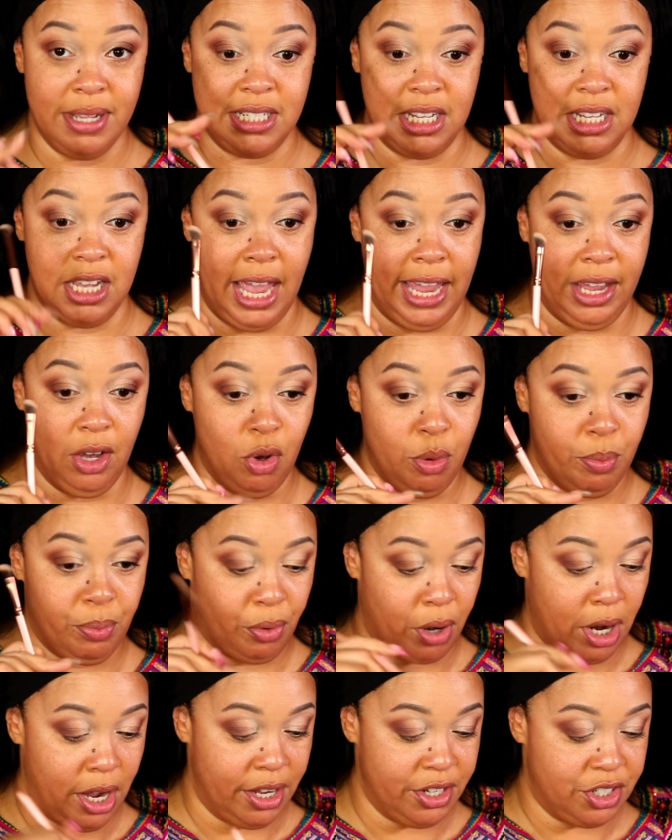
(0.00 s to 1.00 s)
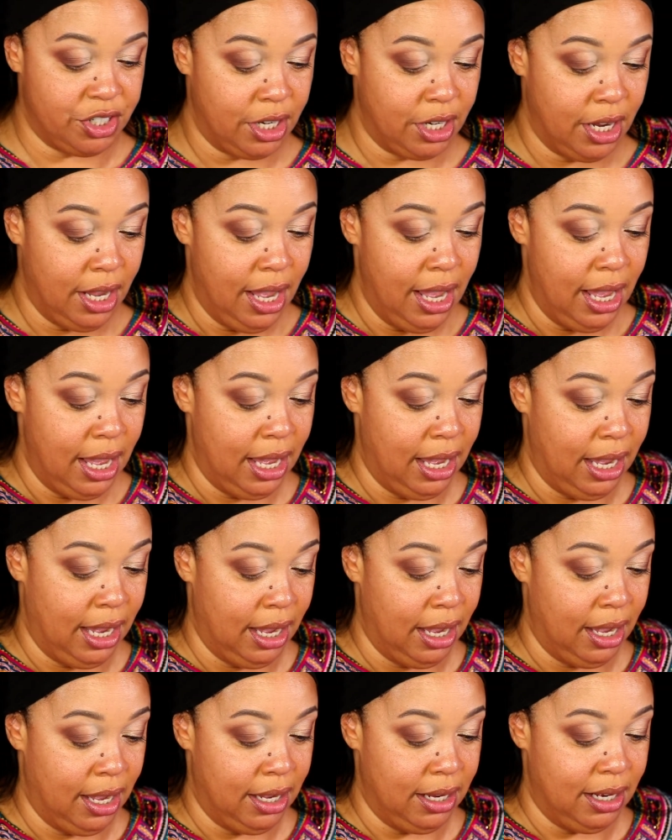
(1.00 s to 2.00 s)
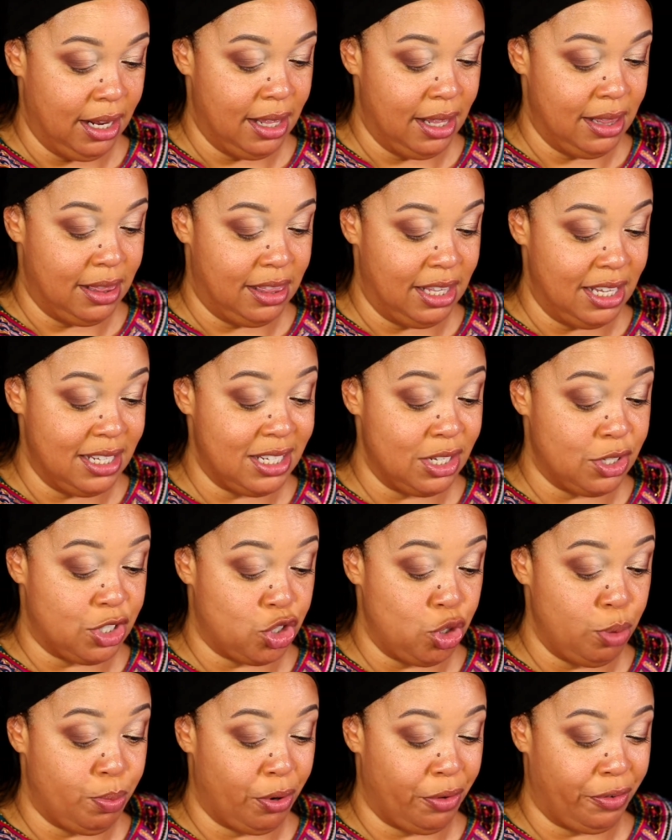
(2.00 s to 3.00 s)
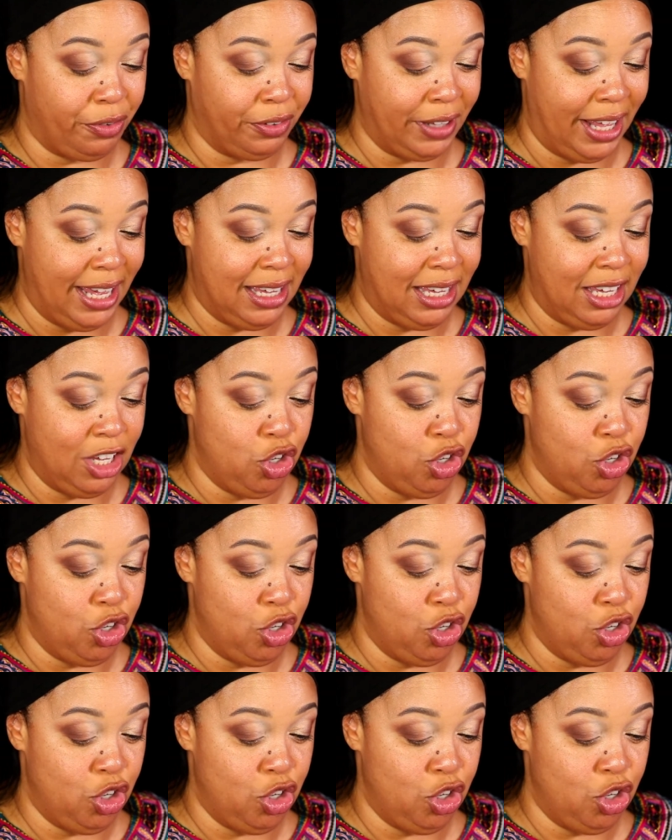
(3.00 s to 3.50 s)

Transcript: It's an angled brush, and this is super flaky.